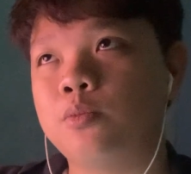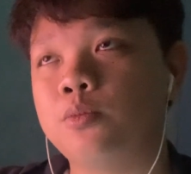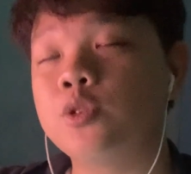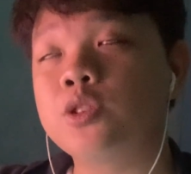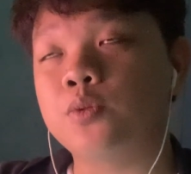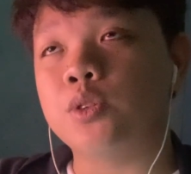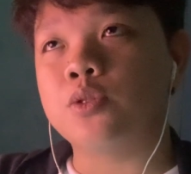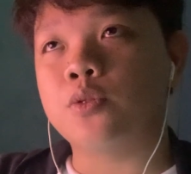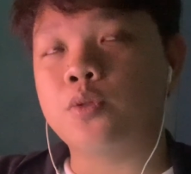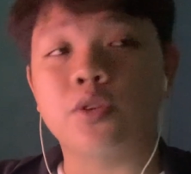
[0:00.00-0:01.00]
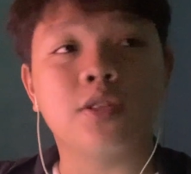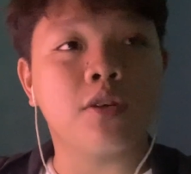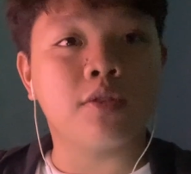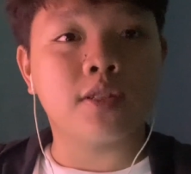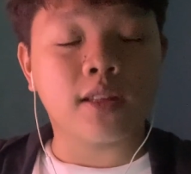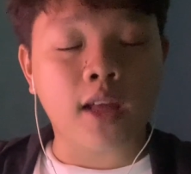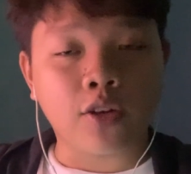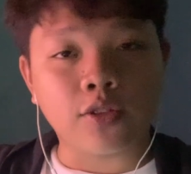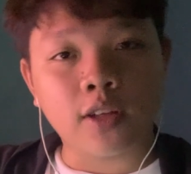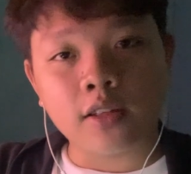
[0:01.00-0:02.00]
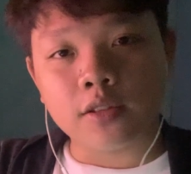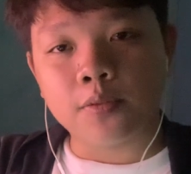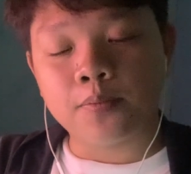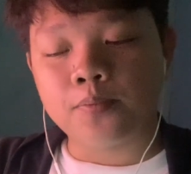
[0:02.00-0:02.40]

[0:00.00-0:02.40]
music video for the series Attack on Titan,